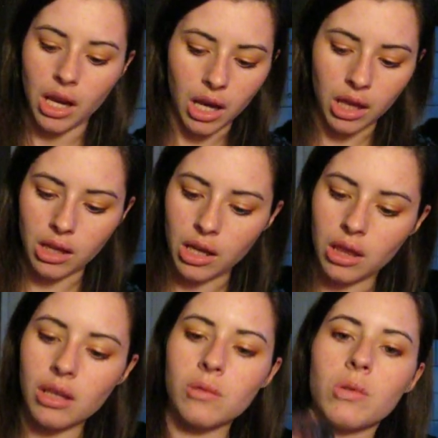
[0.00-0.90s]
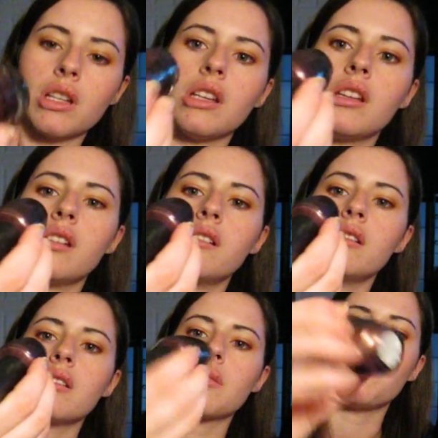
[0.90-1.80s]
And then this one
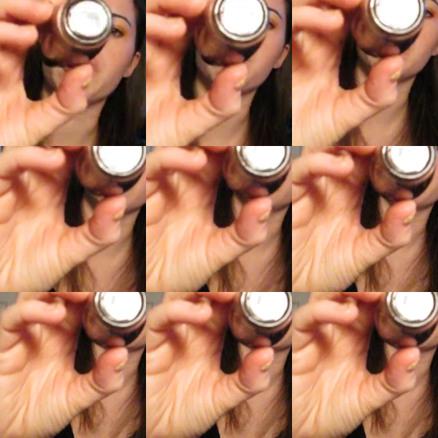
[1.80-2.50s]
is Meet Me on the